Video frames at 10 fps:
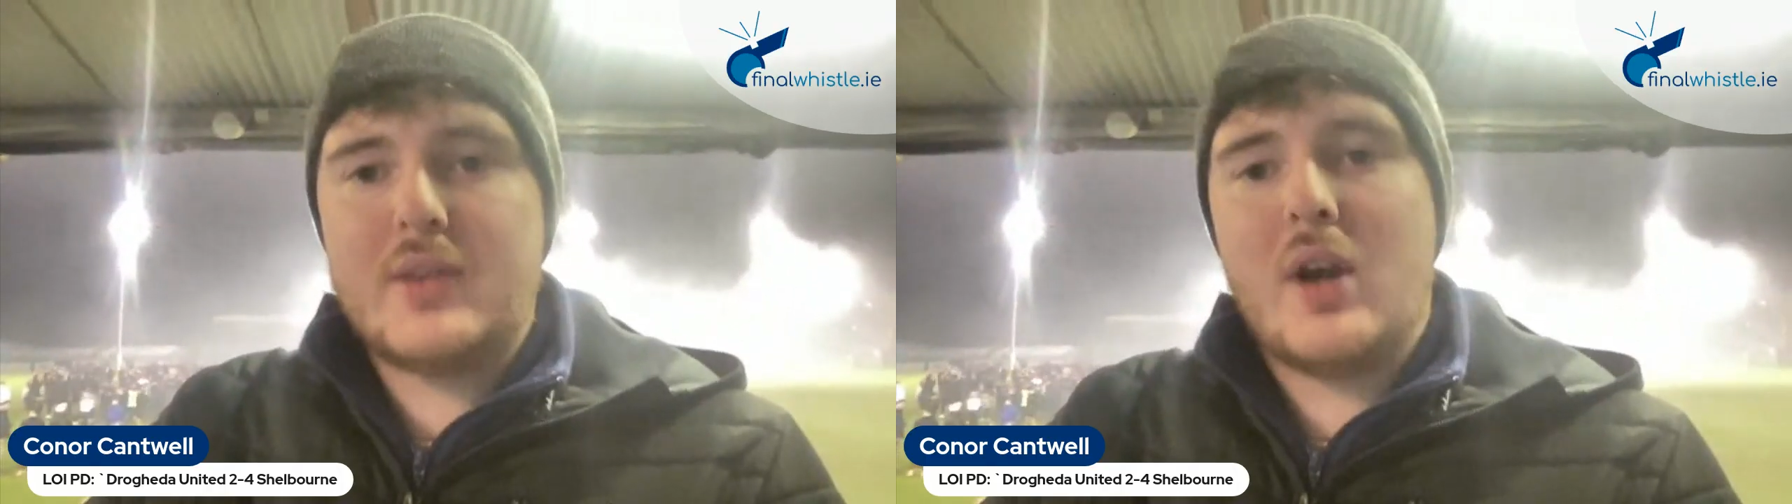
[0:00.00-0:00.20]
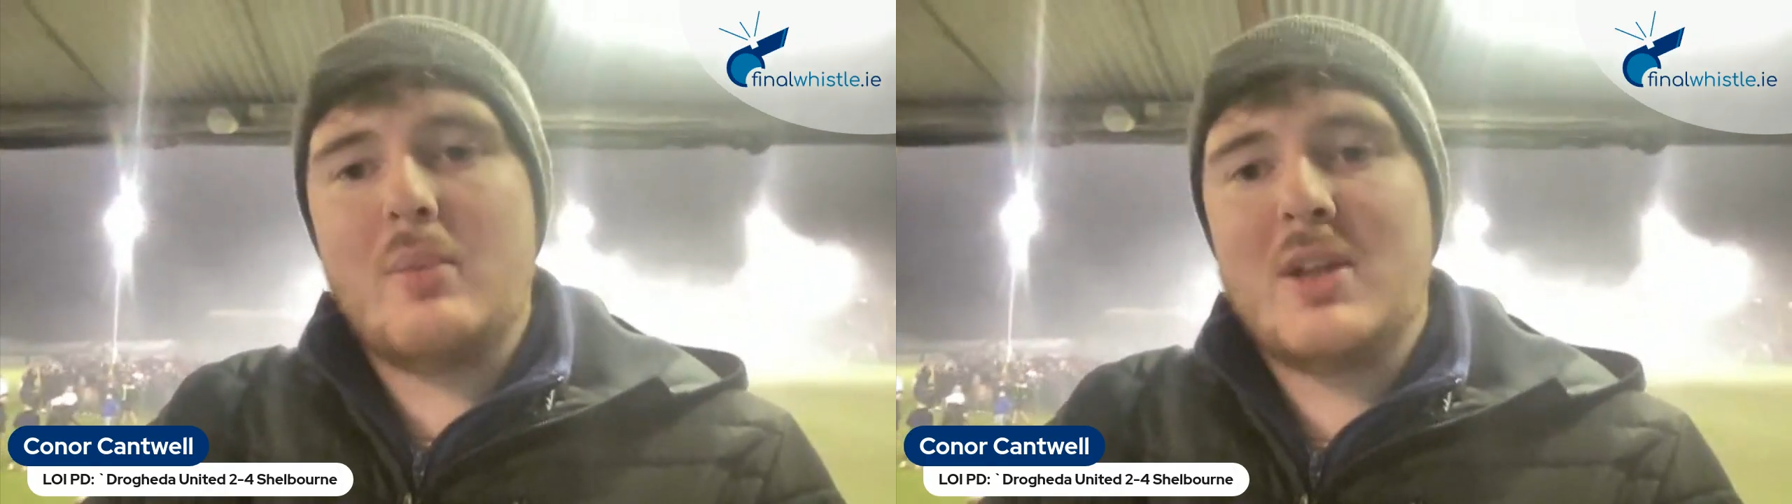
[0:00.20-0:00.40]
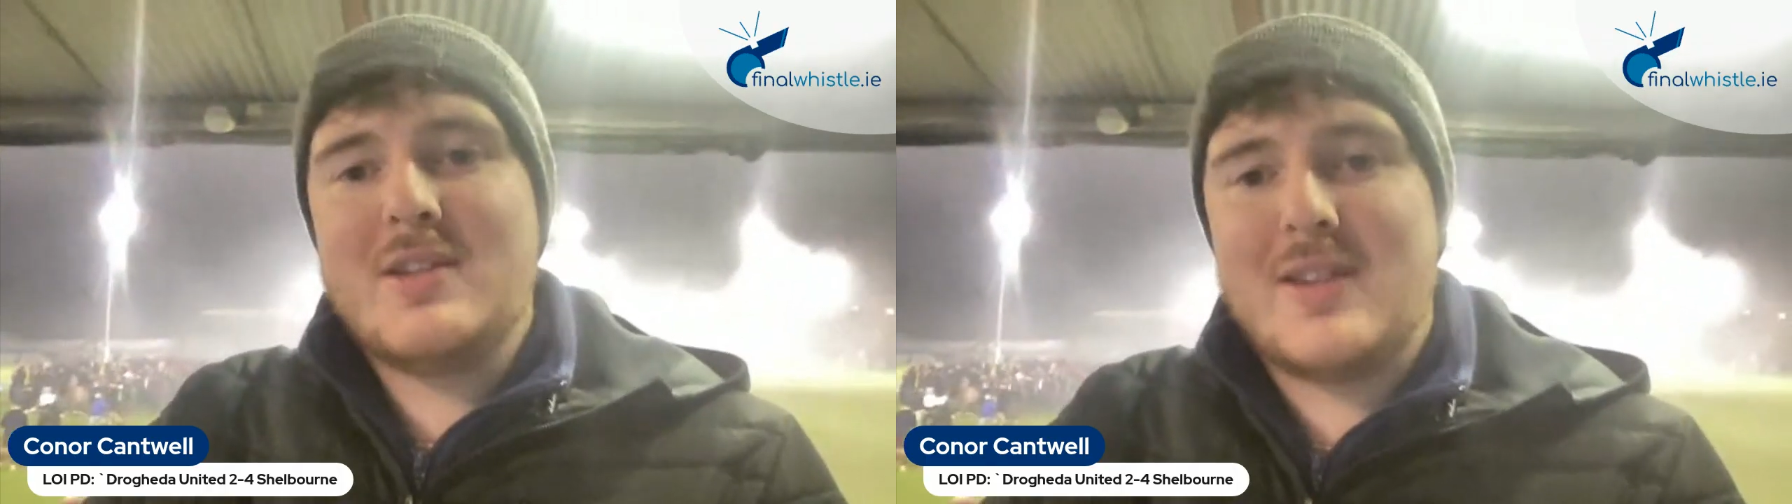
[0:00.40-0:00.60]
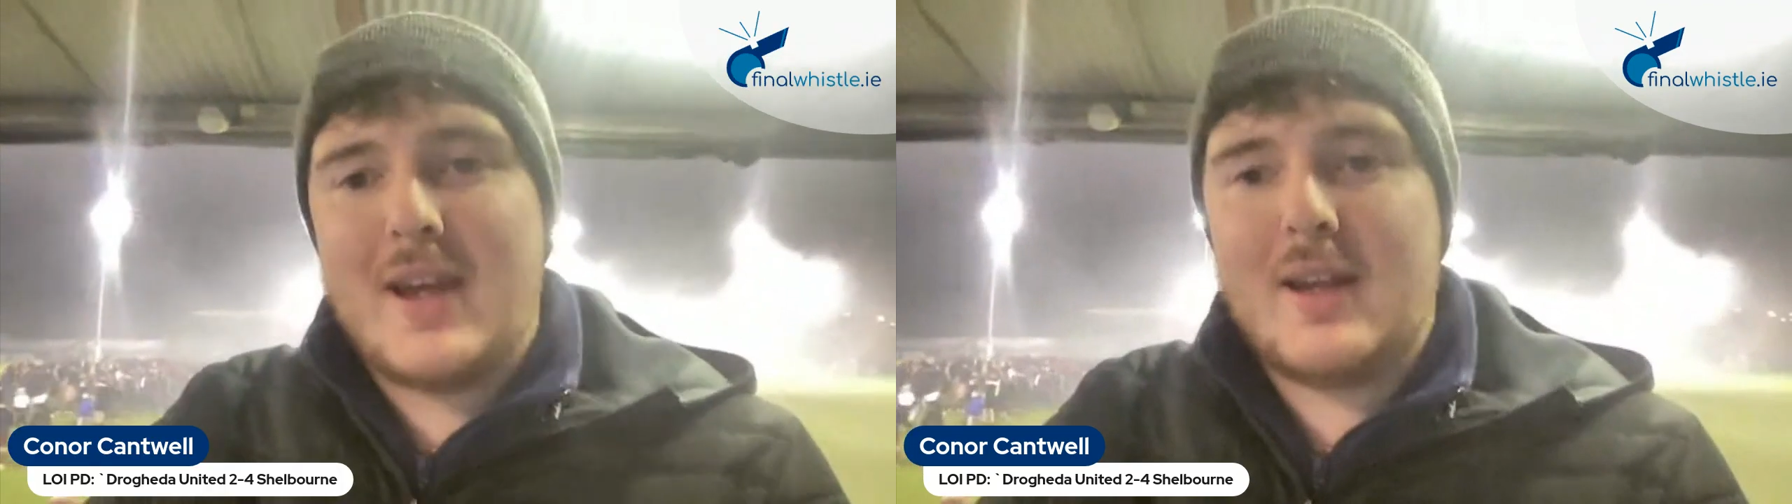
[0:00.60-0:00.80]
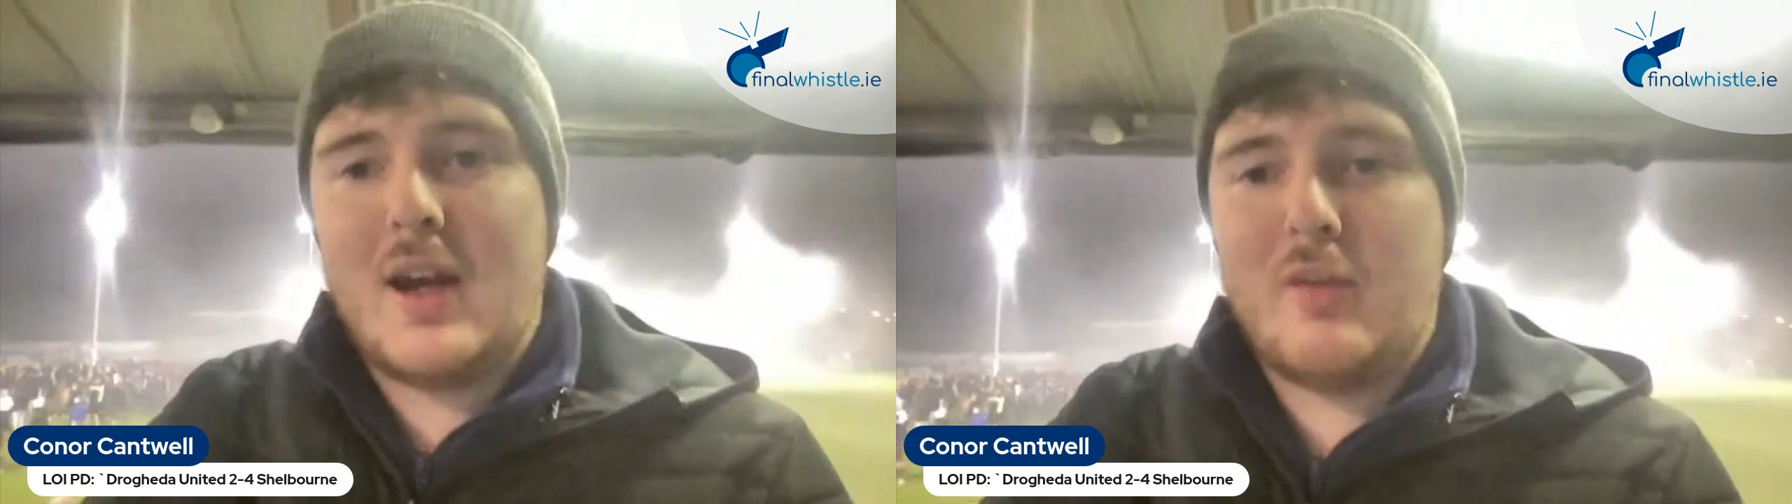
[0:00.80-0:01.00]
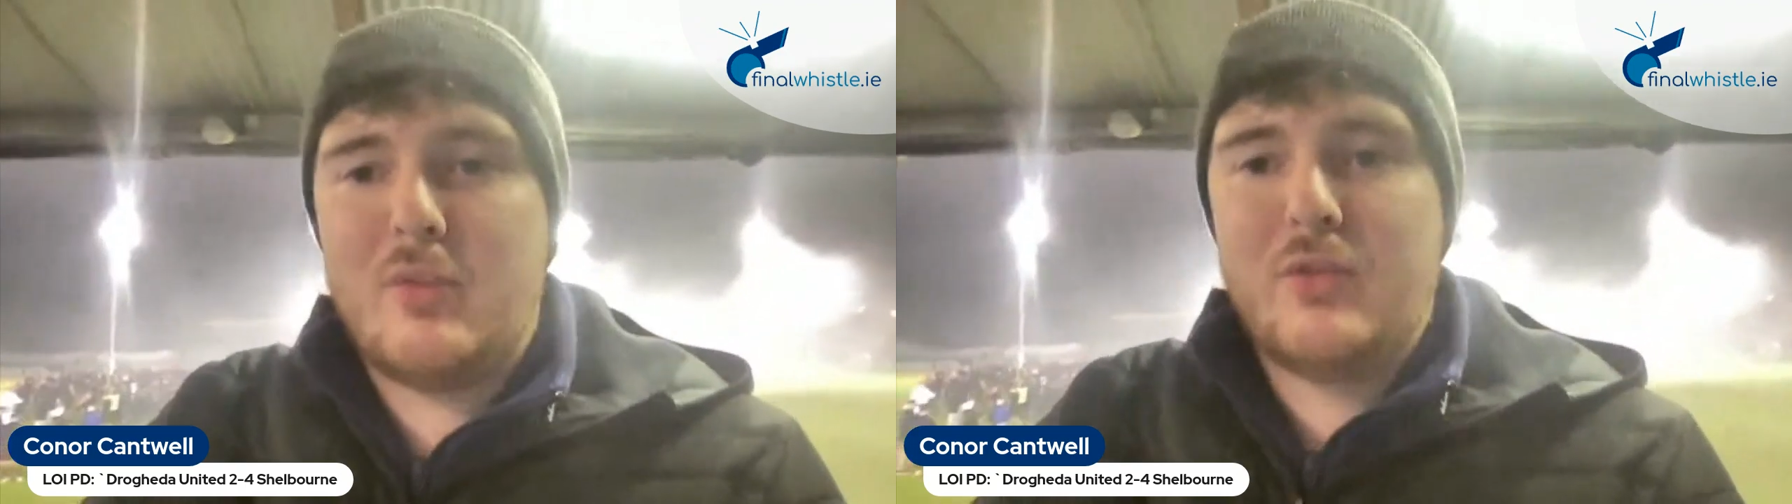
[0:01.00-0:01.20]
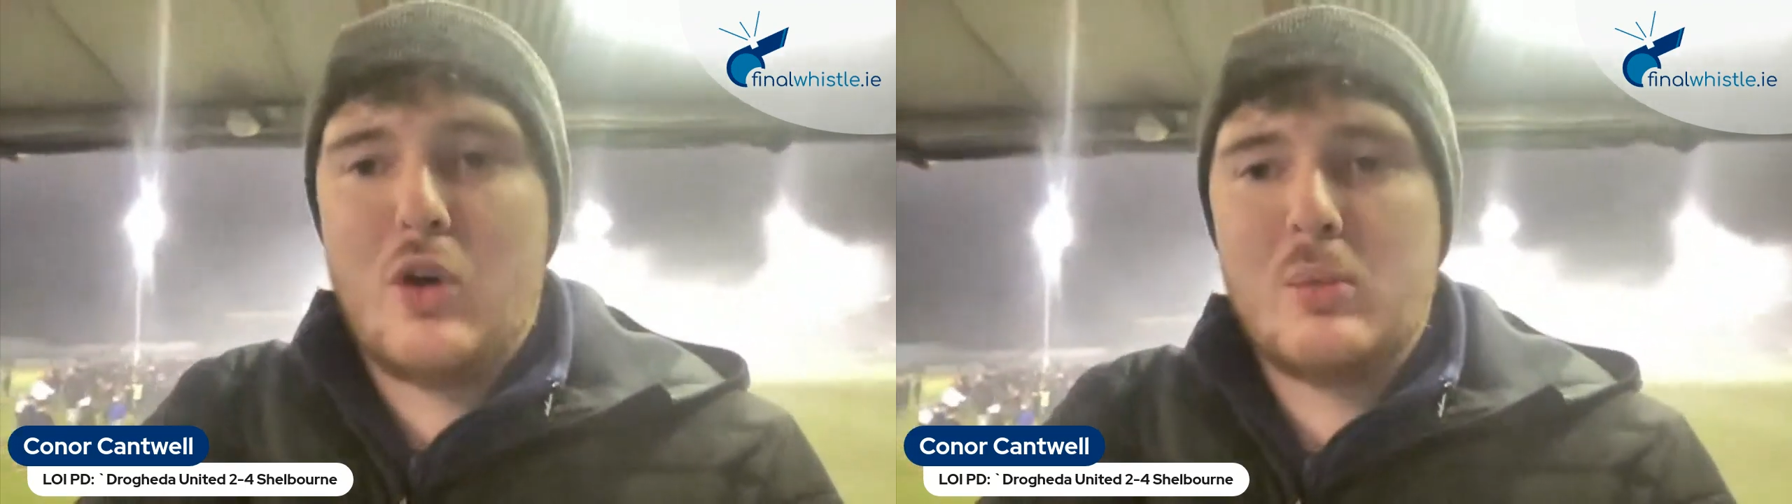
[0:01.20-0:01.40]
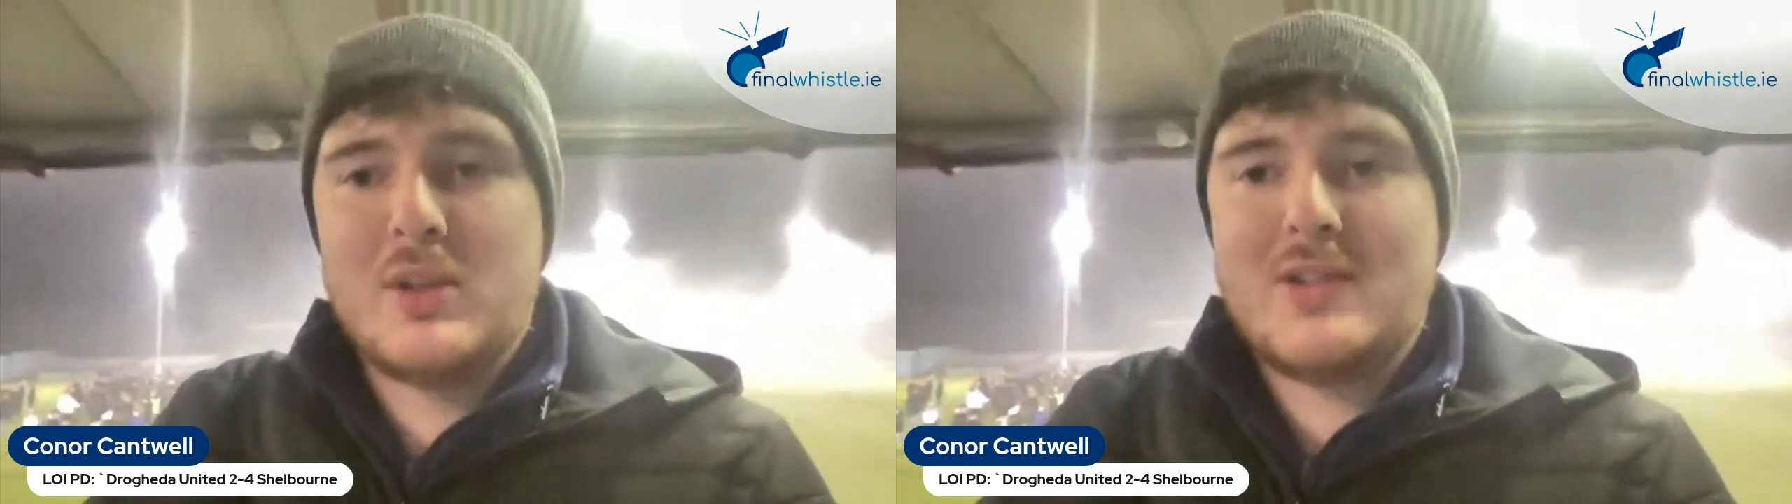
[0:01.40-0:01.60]
dominant second half
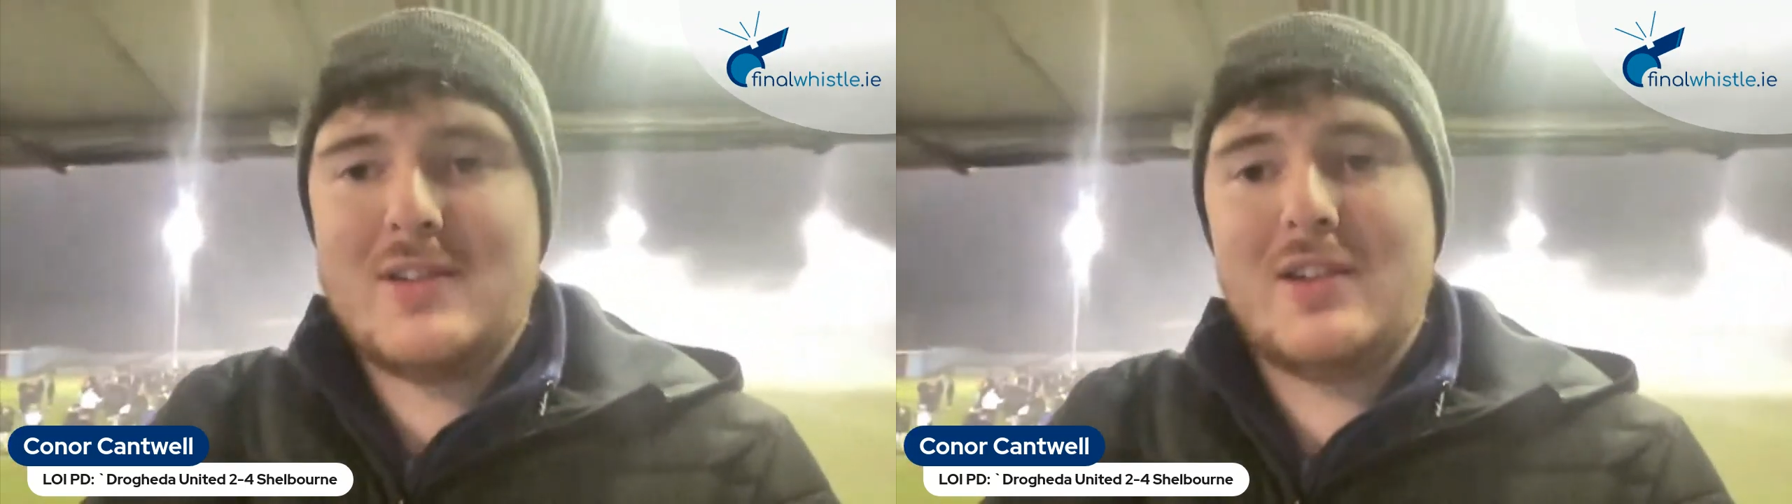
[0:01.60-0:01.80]
performance,